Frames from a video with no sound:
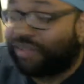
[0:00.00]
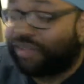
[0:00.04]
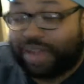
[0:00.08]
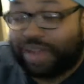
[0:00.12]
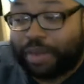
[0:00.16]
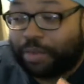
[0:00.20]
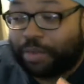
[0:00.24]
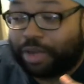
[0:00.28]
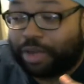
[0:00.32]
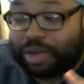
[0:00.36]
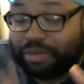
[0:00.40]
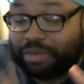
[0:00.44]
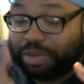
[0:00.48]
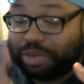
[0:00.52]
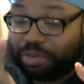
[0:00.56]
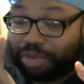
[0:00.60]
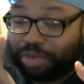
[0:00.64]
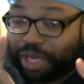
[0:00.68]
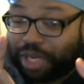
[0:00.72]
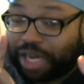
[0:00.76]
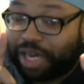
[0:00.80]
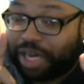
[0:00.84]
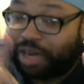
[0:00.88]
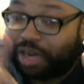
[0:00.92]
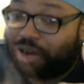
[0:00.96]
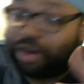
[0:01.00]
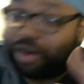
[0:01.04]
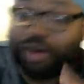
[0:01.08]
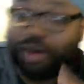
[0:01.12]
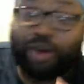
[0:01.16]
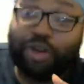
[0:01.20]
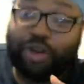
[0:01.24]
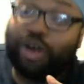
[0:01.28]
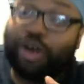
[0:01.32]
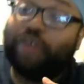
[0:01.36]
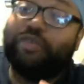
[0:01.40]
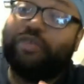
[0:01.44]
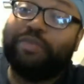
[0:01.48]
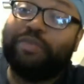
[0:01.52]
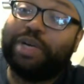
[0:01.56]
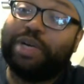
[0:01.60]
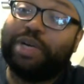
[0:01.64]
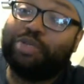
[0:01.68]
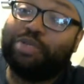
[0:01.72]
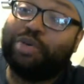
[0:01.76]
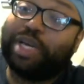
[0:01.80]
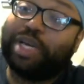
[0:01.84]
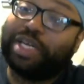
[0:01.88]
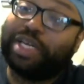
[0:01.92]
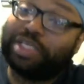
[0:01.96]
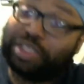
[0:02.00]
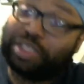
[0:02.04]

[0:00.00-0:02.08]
And I'm going to be playing it all over my Twitch.